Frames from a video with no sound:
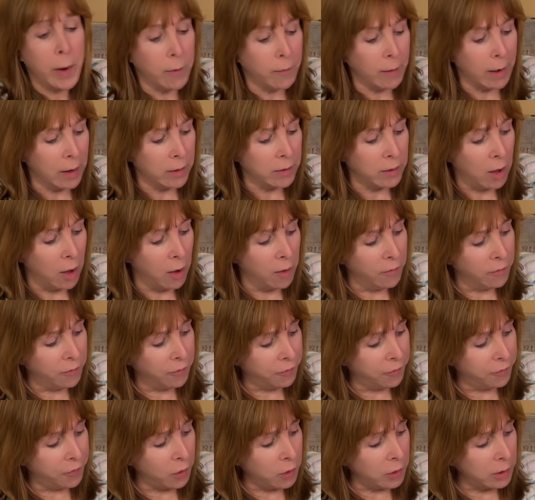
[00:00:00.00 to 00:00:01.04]
around,
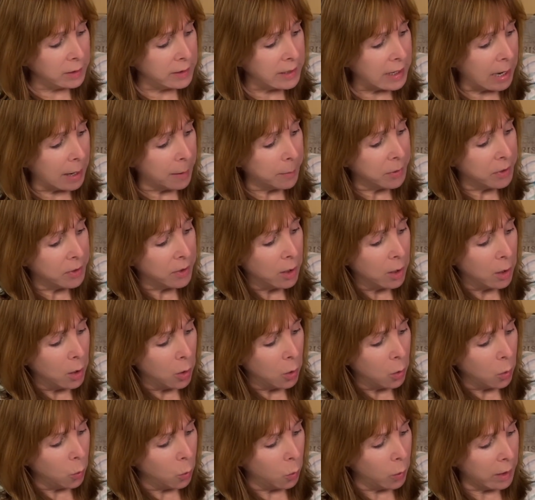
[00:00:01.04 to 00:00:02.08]
full depth,
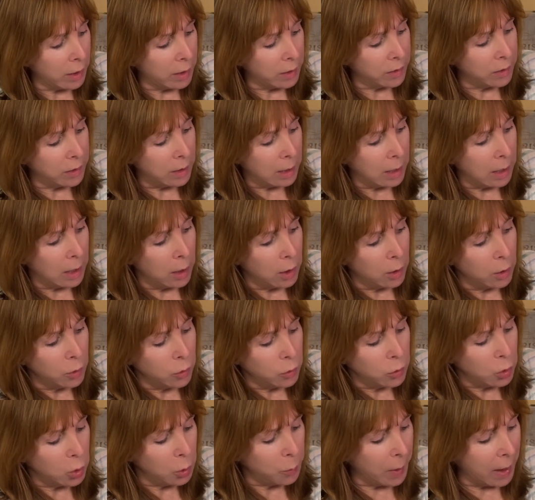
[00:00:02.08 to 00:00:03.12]
with
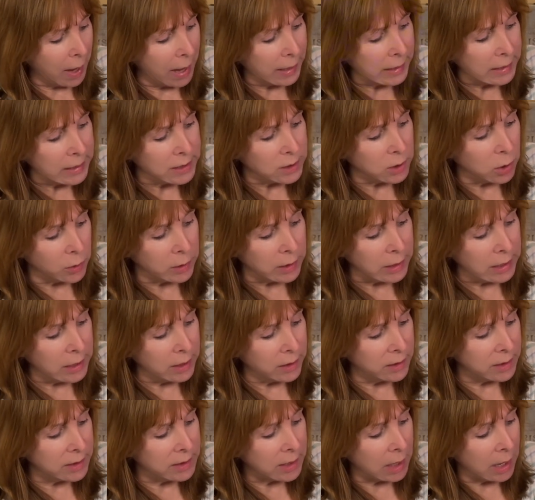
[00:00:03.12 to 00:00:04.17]
two pockets on
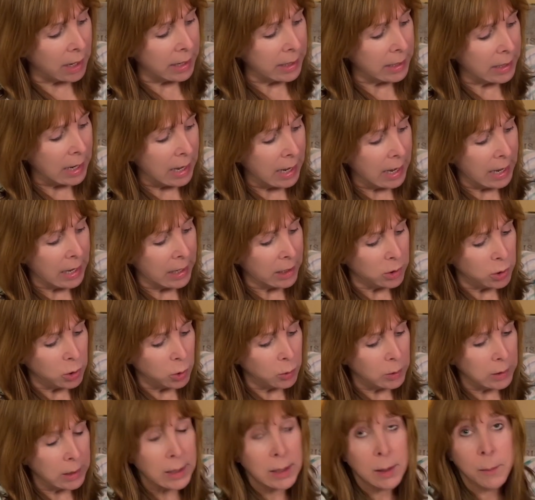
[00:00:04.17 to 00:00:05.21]
either side and two
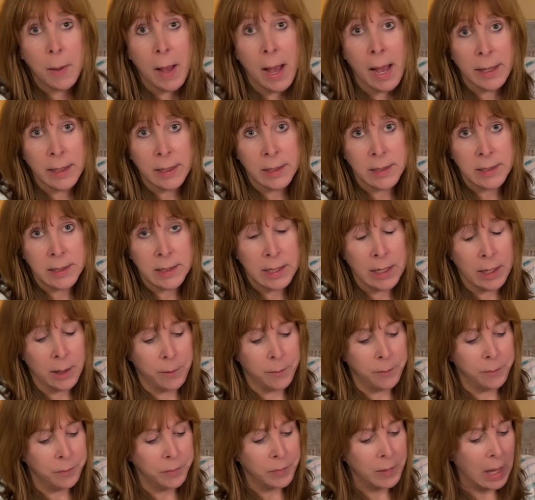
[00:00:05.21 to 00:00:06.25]
little pockets here.
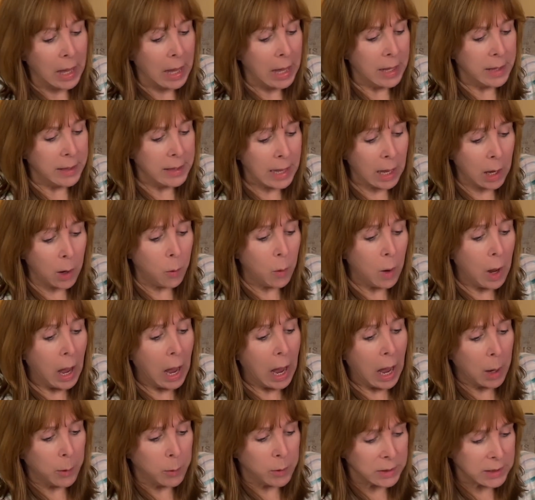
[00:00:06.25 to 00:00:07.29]
Now,
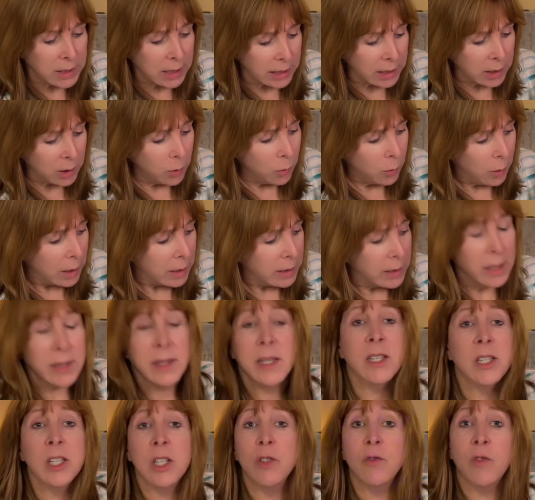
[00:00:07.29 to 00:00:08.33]
I will tell you that
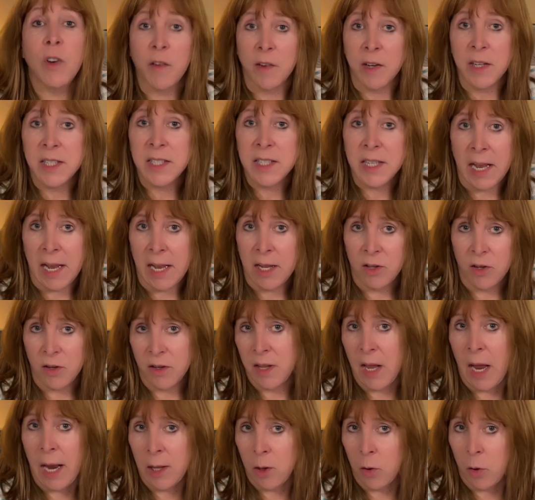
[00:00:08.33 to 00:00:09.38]
this is very standard
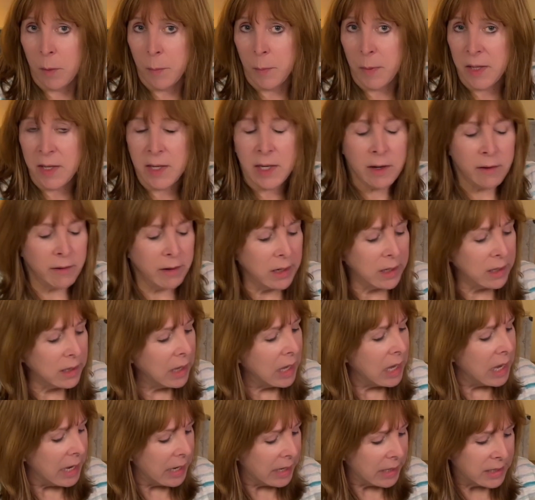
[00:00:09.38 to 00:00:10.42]
nylon material.
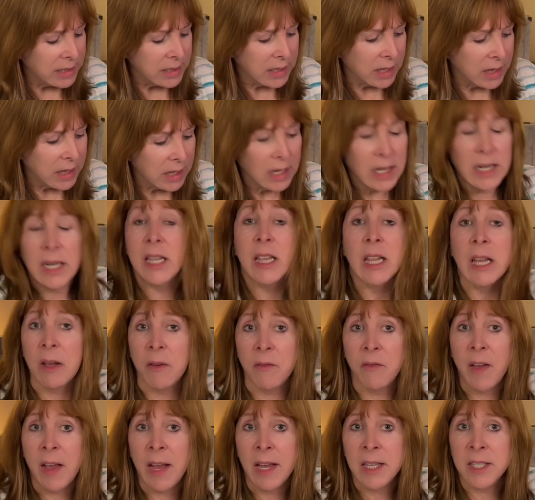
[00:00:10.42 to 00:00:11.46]
It's anything
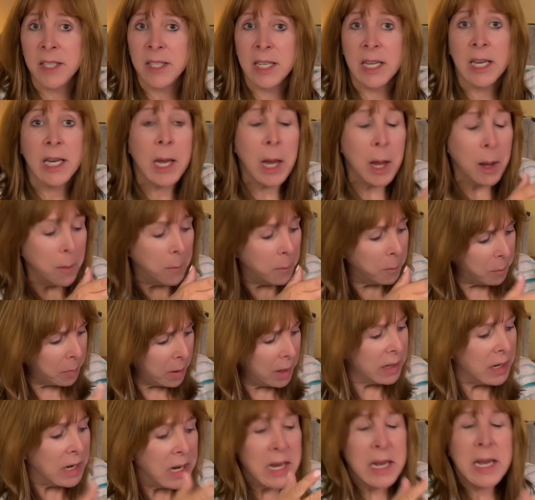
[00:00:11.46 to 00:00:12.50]
fancy,
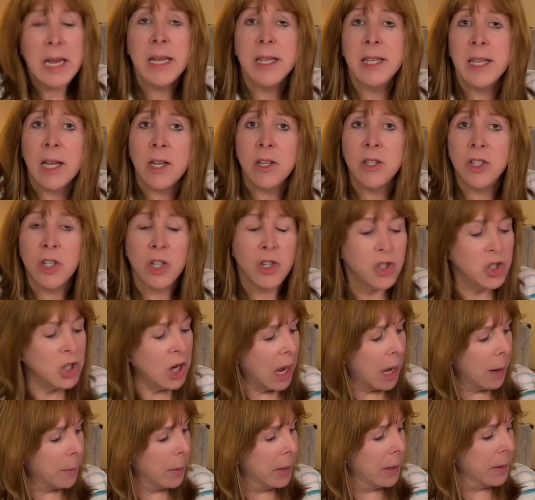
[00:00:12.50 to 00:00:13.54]
but it does the
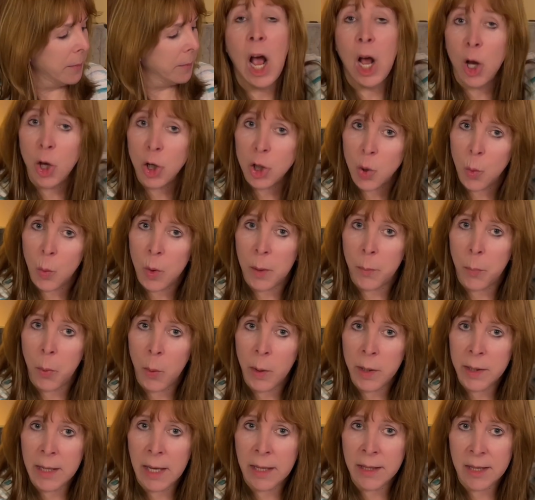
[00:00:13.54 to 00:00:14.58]
job. I also want to
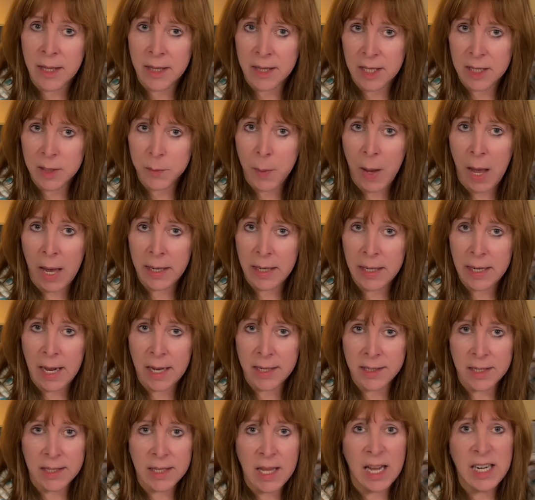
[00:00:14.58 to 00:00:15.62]
point out that this pocket
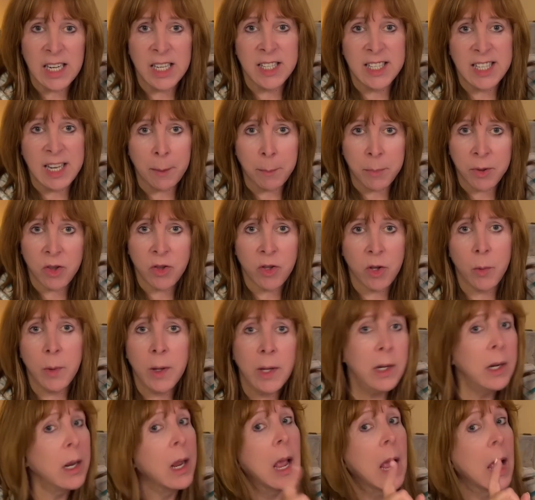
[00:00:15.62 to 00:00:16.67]
has a lot of depth to
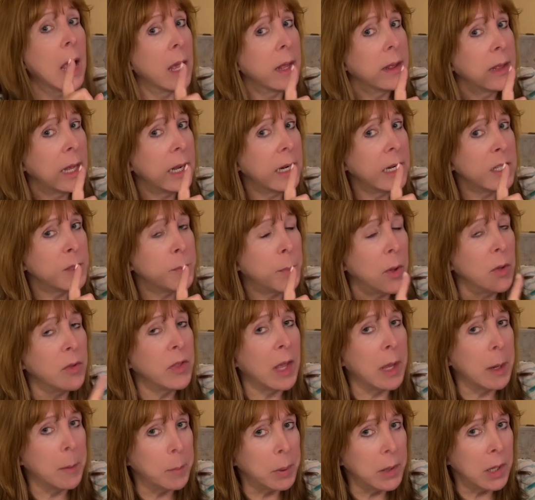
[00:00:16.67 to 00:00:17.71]
it, and that is both
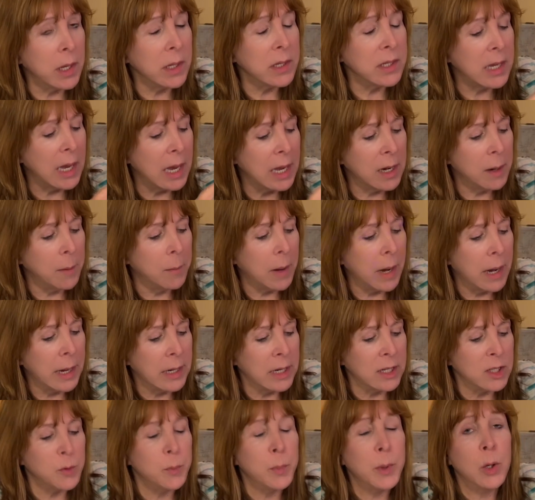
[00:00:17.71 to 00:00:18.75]
a plus and a
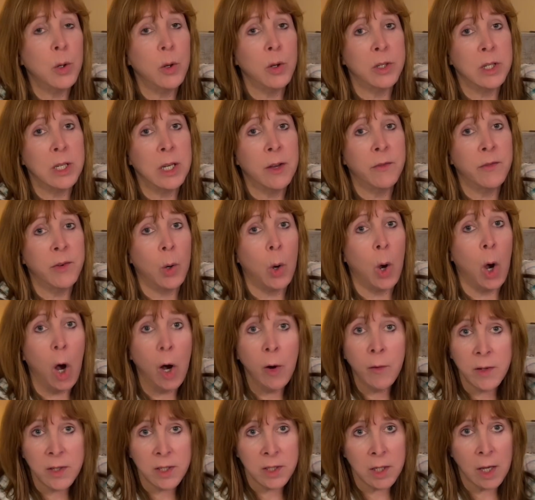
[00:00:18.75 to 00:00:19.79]
minus, because if you
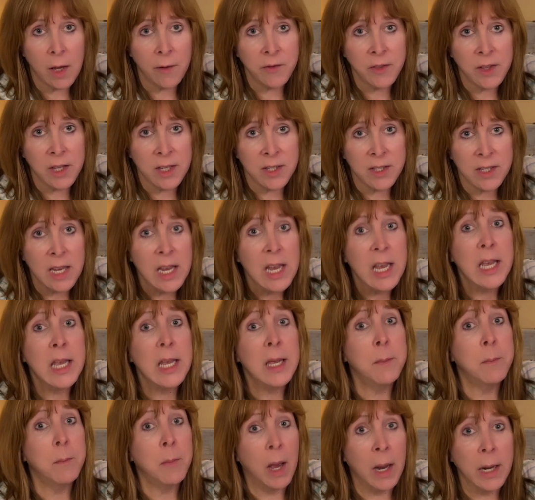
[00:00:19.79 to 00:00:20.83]
overstuff this,
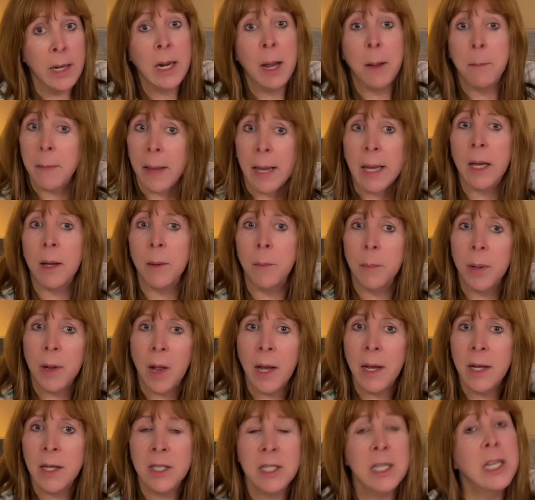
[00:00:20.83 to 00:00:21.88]
it might not make
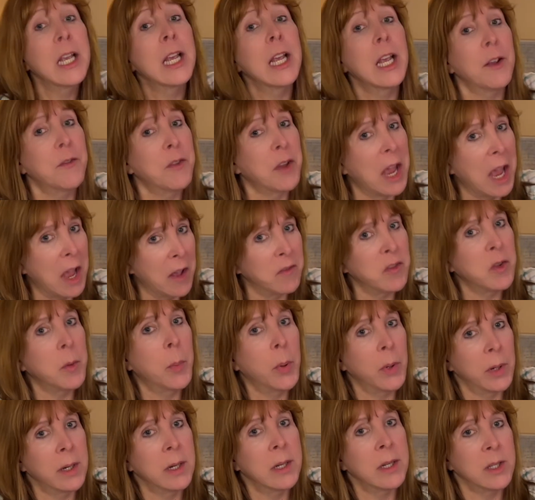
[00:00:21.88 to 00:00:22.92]
compliance if you have to
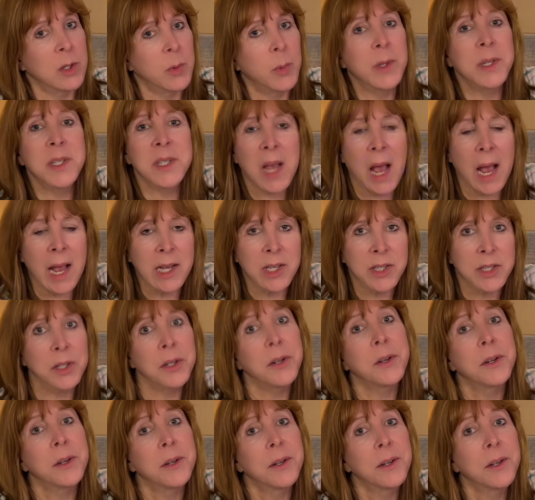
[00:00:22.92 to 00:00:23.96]
put it into a sizer.
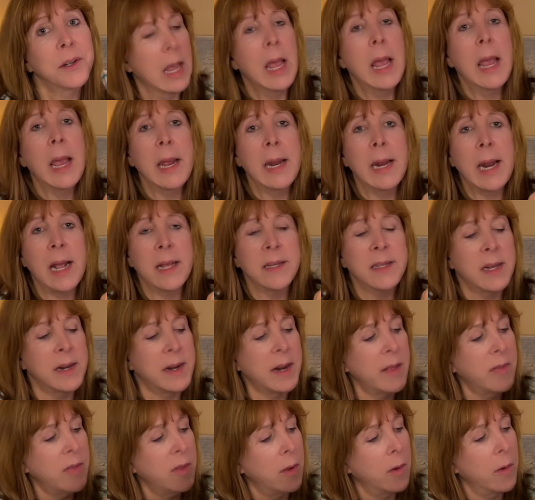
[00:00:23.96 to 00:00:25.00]
It has
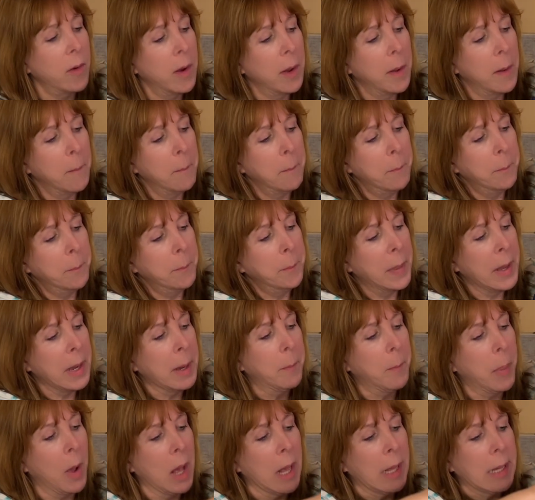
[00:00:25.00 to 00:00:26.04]
another
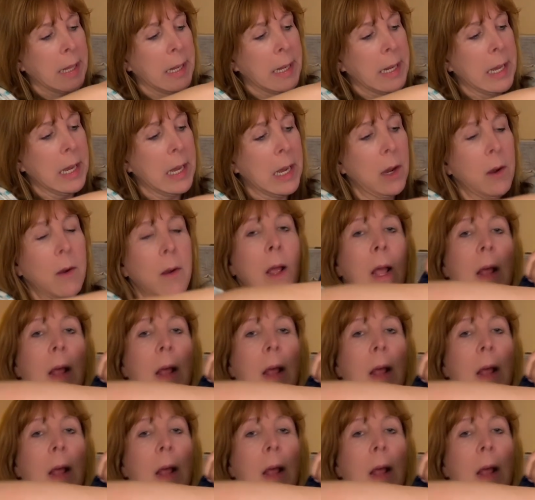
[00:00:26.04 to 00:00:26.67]
big pocket here